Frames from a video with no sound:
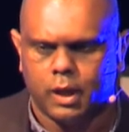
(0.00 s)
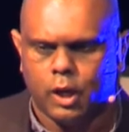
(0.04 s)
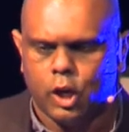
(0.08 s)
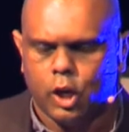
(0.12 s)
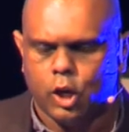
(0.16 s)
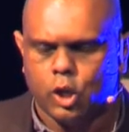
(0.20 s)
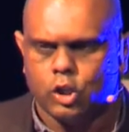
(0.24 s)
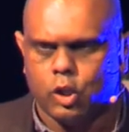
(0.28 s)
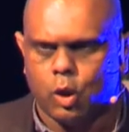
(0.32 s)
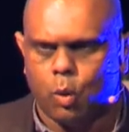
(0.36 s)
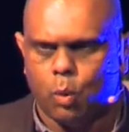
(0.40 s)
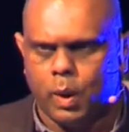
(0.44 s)

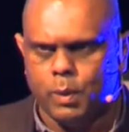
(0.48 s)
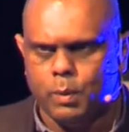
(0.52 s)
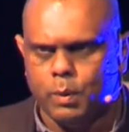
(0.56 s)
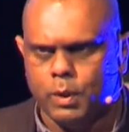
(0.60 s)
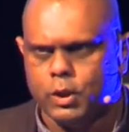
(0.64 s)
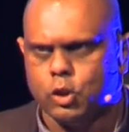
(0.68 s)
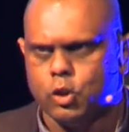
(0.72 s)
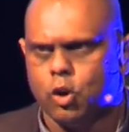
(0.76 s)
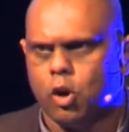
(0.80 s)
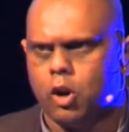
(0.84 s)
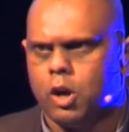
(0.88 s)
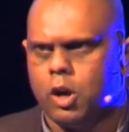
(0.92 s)
So when we
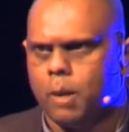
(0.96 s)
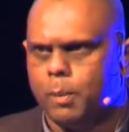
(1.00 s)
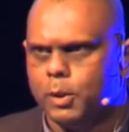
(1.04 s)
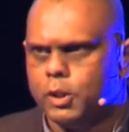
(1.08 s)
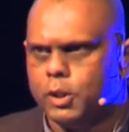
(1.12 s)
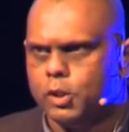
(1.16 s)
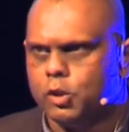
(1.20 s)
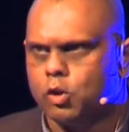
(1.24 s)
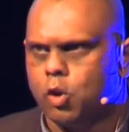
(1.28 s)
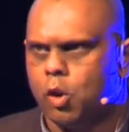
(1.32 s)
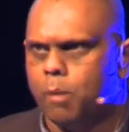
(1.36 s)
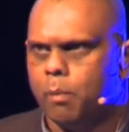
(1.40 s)
talk about
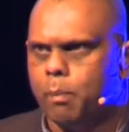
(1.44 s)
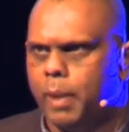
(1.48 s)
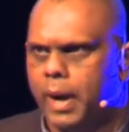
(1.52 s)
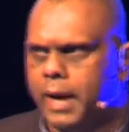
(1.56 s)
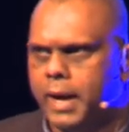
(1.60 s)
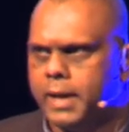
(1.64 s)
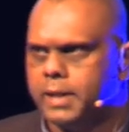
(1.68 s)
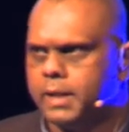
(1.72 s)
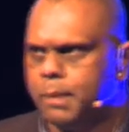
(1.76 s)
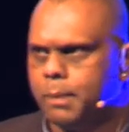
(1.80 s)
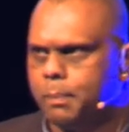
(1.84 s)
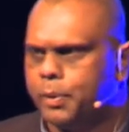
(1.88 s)
this
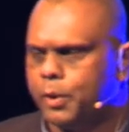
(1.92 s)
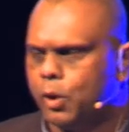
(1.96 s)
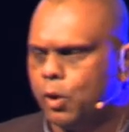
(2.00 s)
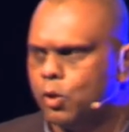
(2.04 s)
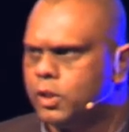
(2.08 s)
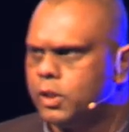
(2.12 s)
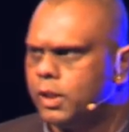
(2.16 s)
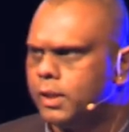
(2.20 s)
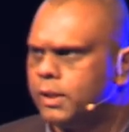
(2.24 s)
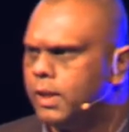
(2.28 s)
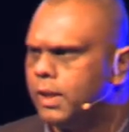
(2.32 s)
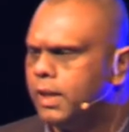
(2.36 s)
combined
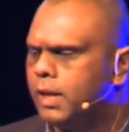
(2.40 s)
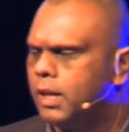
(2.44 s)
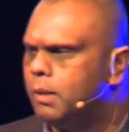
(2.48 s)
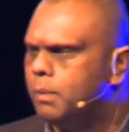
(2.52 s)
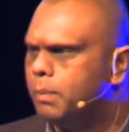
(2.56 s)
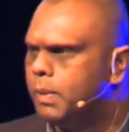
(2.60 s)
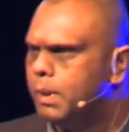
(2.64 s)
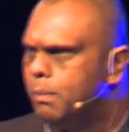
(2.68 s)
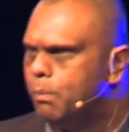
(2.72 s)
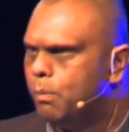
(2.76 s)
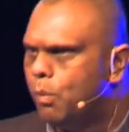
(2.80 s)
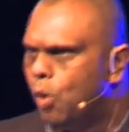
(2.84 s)
approach, I think it'll
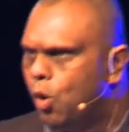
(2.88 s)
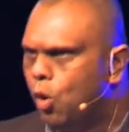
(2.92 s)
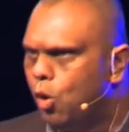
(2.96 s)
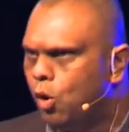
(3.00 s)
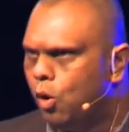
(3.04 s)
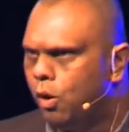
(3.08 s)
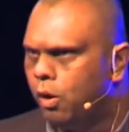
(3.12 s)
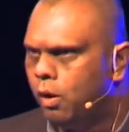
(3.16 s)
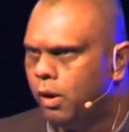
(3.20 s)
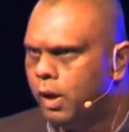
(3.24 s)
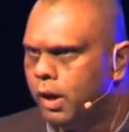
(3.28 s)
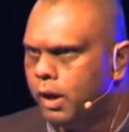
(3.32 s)
be
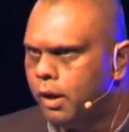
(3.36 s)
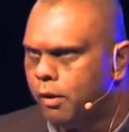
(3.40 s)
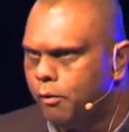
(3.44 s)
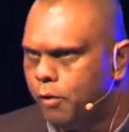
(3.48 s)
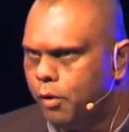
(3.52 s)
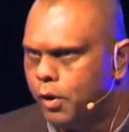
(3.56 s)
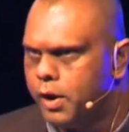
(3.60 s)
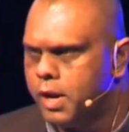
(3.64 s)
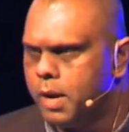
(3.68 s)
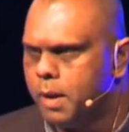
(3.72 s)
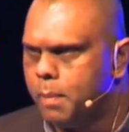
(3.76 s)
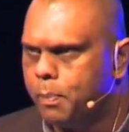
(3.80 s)
more
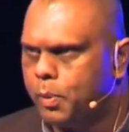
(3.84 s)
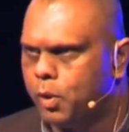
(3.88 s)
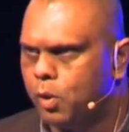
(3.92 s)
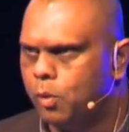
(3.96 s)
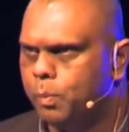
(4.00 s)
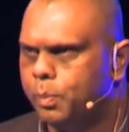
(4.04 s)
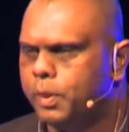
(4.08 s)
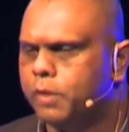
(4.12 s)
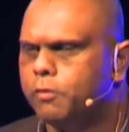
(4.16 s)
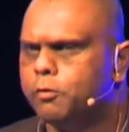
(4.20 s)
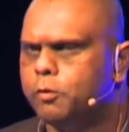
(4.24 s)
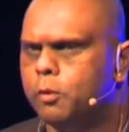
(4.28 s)
very
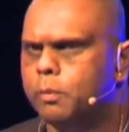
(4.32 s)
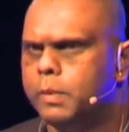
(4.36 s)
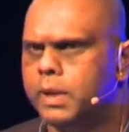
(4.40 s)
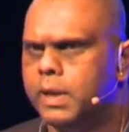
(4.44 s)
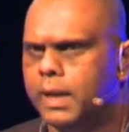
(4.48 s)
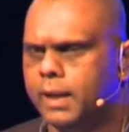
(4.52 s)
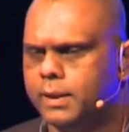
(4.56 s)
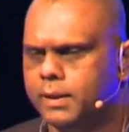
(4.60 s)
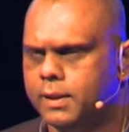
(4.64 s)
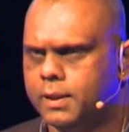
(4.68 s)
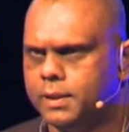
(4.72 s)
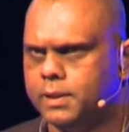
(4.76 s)
appropriate for me
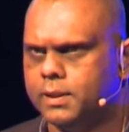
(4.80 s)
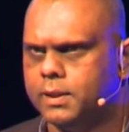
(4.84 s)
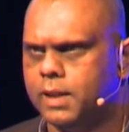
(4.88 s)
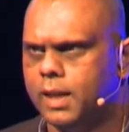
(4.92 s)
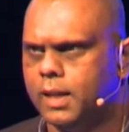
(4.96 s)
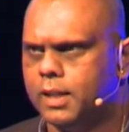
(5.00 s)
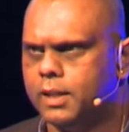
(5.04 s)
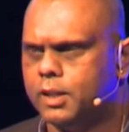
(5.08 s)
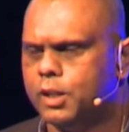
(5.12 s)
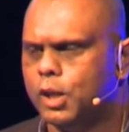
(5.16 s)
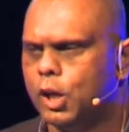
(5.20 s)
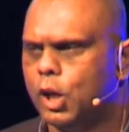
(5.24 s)
at this
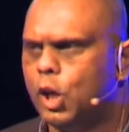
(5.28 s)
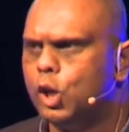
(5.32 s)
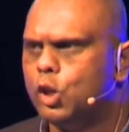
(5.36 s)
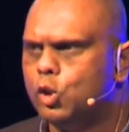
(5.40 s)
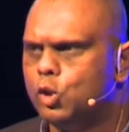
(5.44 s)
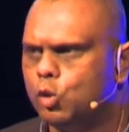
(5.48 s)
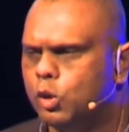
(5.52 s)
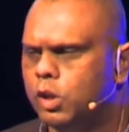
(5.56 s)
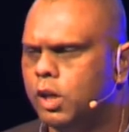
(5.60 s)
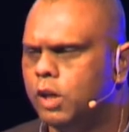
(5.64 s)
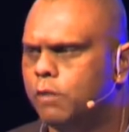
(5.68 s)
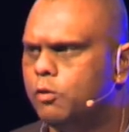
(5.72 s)
stage
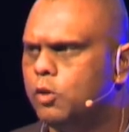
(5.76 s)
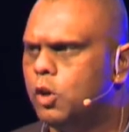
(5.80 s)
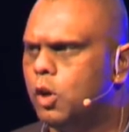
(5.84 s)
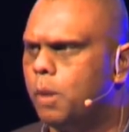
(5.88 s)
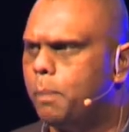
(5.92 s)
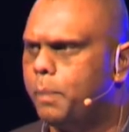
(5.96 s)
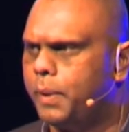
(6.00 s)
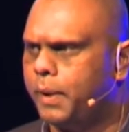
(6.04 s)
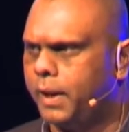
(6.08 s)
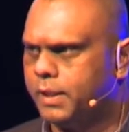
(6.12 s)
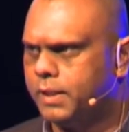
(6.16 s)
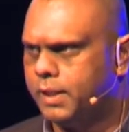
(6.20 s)
to give you a
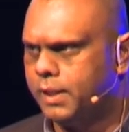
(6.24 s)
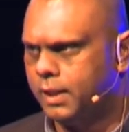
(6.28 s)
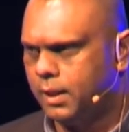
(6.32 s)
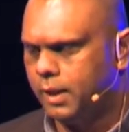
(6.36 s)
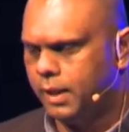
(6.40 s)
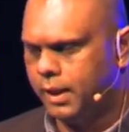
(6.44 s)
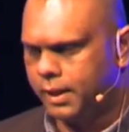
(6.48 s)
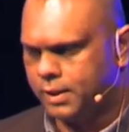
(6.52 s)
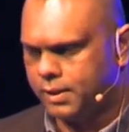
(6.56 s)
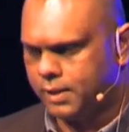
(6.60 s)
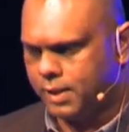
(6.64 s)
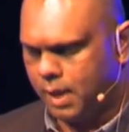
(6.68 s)
practical
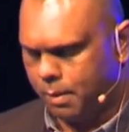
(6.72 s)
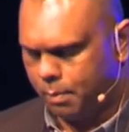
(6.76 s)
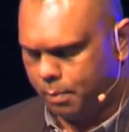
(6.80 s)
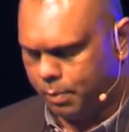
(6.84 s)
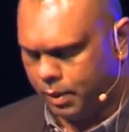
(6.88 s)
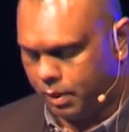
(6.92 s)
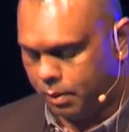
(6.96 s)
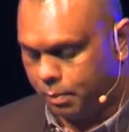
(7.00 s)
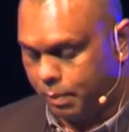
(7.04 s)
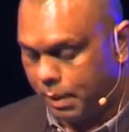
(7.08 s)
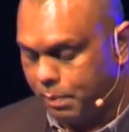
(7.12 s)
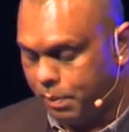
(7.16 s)

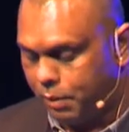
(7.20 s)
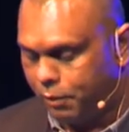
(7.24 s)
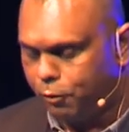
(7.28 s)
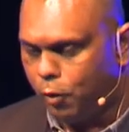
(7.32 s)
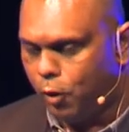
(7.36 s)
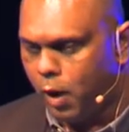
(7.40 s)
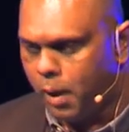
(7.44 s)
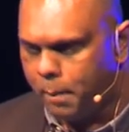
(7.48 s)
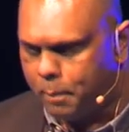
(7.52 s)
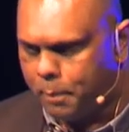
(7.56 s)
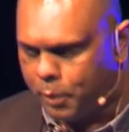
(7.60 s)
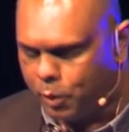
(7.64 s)
example. But
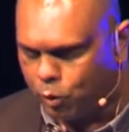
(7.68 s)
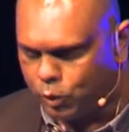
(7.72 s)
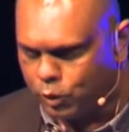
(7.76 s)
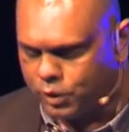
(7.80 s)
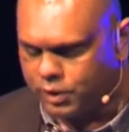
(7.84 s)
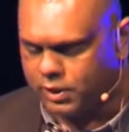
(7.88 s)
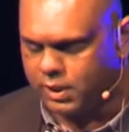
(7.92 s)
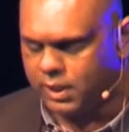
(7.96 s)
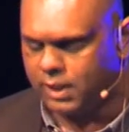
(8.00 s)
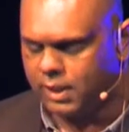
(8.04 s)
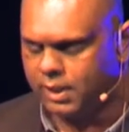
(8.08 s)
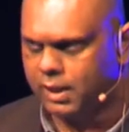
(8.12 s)
before I
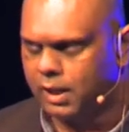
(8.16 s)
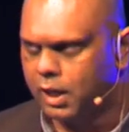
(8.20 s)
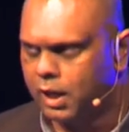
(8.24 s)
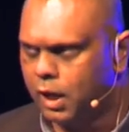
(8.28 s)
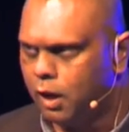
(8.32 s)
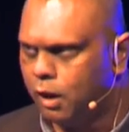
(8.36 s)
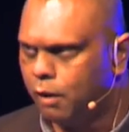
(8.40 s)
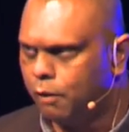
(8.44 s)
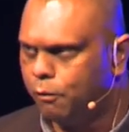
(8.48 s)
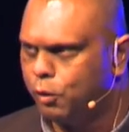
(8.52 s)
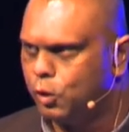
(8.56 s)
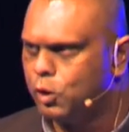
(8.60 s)
proceed,
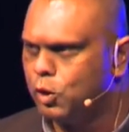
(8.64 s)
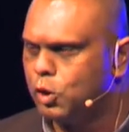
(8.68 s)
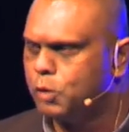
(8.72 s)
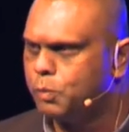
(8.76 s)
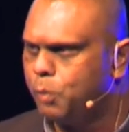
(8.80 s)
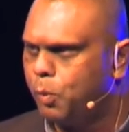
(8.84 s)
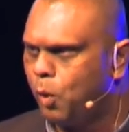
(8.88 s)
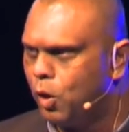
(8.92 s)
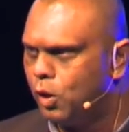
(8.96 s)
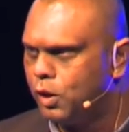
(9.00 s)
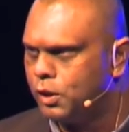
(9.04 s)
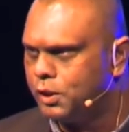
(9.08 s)
for those
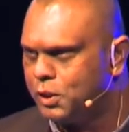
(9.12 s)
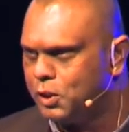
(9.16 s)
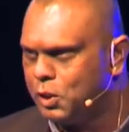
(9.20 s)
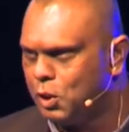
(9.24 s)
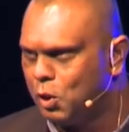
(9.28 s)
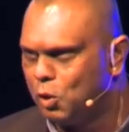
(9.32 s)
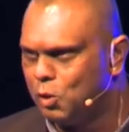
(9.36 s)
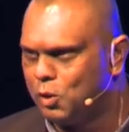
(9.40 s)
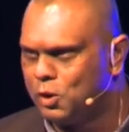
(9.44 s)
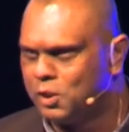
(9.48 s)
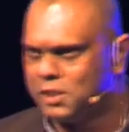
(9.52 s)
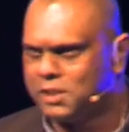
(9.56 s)

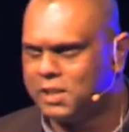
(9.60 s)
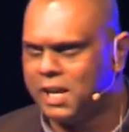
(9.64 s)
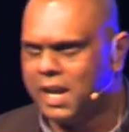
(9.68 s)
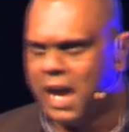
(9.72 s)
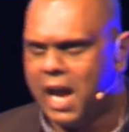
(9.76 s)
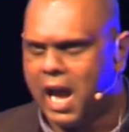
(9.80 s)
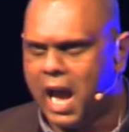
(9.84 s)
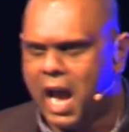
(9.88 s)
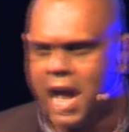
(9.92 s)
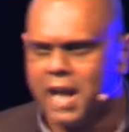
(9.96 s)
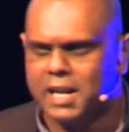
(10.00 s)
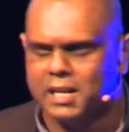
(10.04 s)
policyholders,
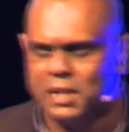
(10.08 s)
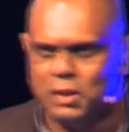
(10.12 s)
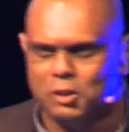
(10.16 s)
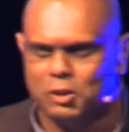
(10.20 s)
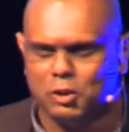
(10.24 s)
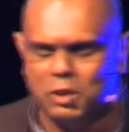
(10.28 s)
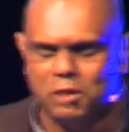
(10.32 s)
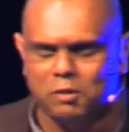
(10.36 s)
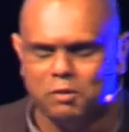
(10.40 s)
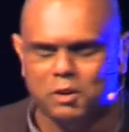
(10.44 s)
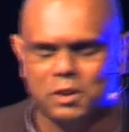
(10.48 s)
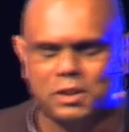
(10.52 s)
I need to
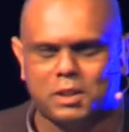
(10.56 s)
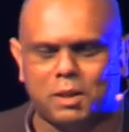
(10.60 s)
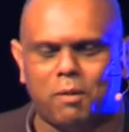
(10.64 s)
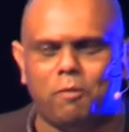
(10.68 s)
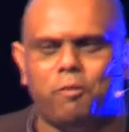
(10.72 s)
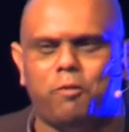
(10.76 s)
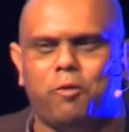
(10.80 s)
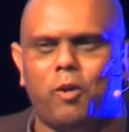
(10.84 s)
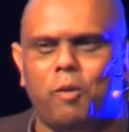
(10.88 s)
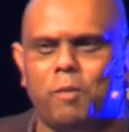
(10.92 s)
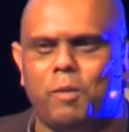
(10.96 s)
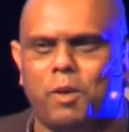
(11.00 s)
give you some
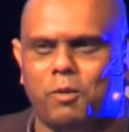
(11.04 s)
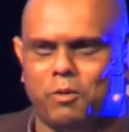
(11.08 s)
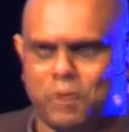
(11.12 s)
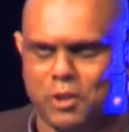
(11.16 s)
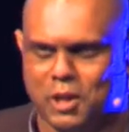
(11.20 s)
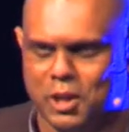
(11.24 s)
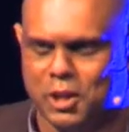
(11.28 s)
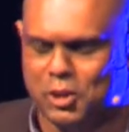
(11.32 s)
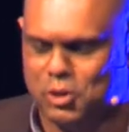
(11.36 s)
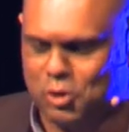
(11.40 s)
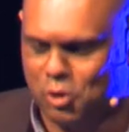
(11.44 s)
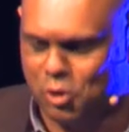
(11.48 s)
form of
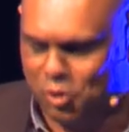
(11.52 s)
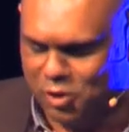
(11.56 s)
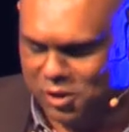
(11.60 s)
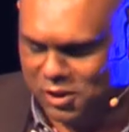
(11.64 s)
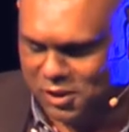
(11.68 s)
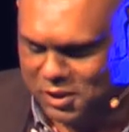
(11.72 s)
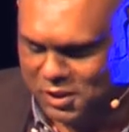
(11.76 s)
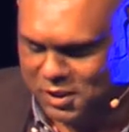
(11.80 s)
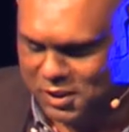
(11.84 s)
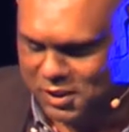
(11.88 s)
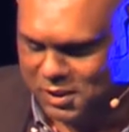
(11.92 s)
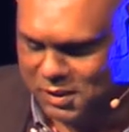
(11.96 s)

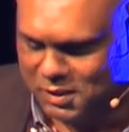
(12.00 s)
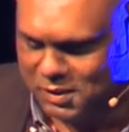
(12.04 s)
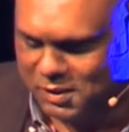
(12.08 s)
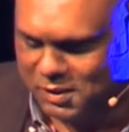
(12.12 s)
reassurance.